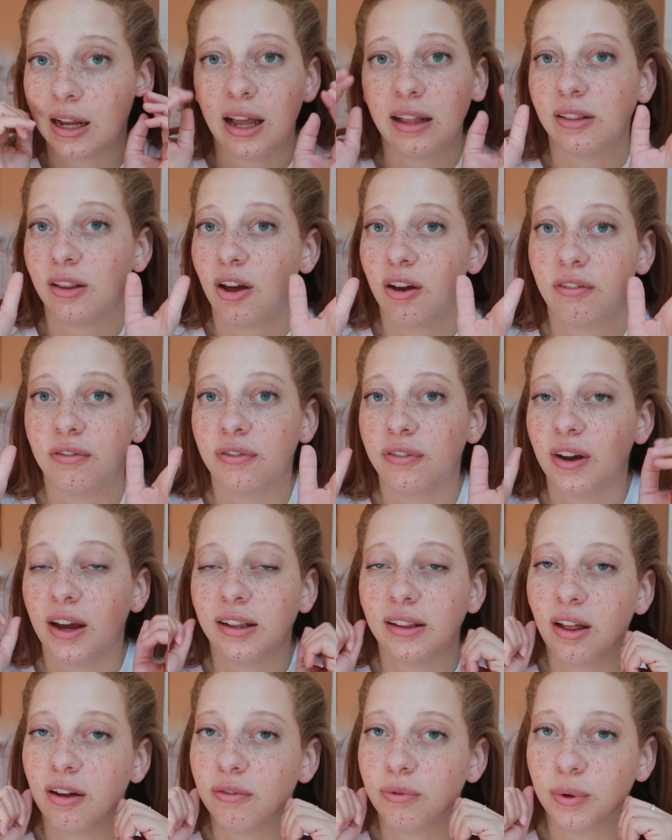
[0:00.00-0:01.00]
I love,
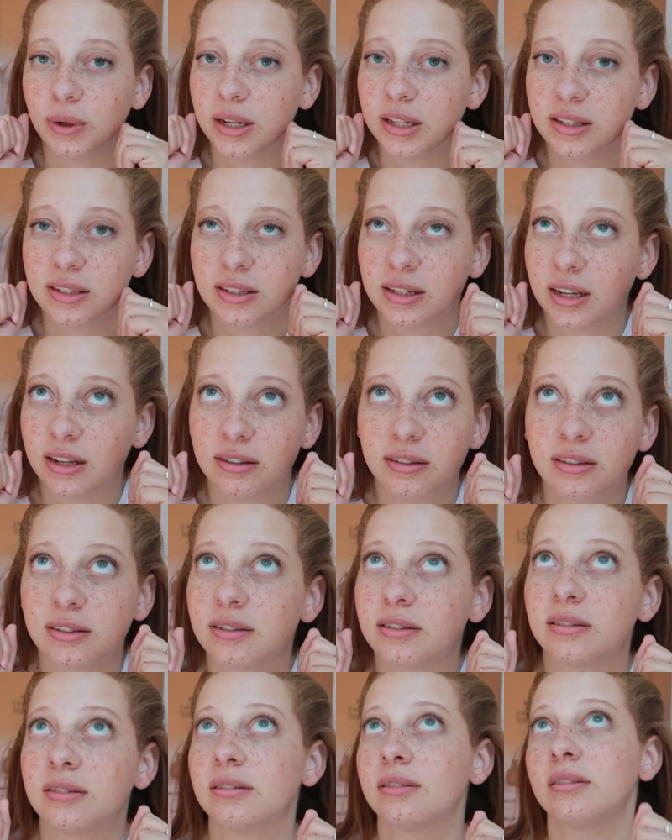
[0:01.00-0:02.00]
I love when it stays
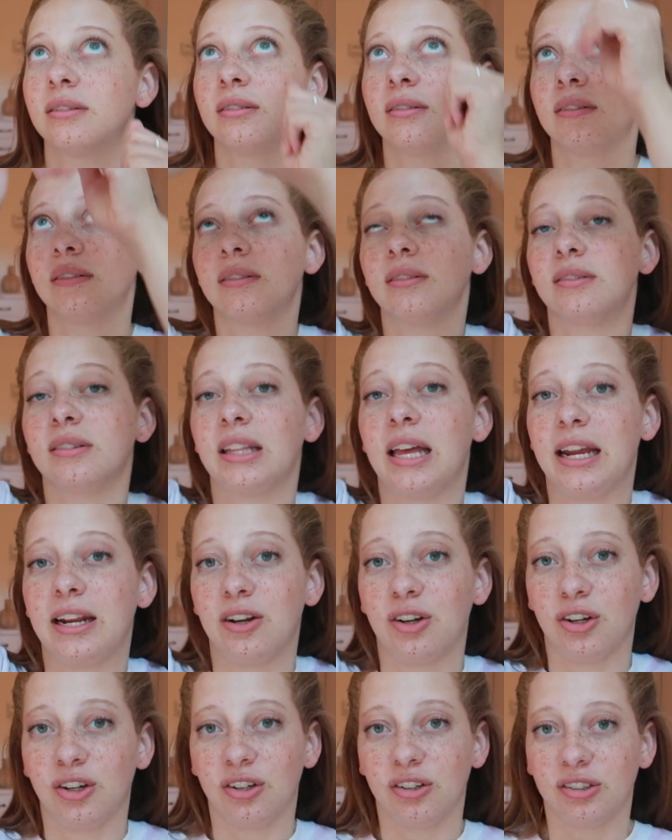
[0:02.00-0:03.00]

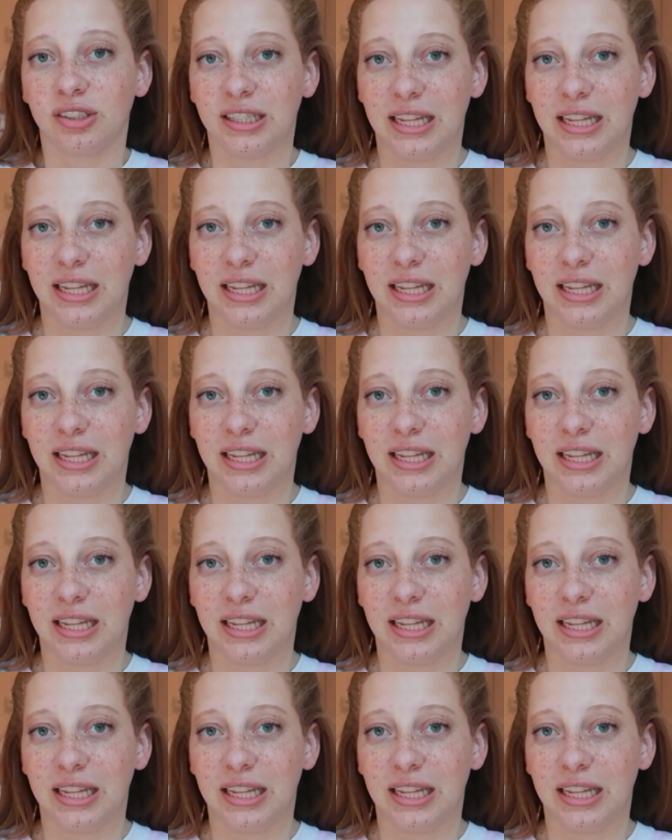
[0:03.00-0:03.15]
lighter